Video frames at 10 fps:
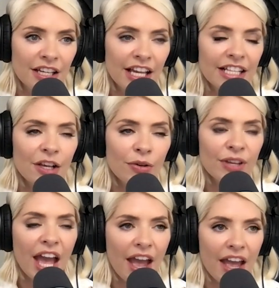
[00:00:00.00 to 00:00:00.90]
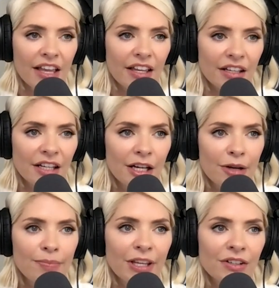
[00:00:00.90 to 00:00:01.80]
it's okay
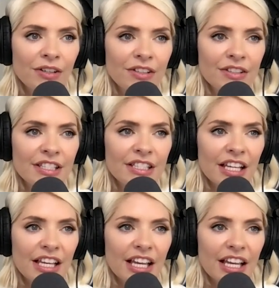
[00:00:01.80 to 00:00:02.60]
because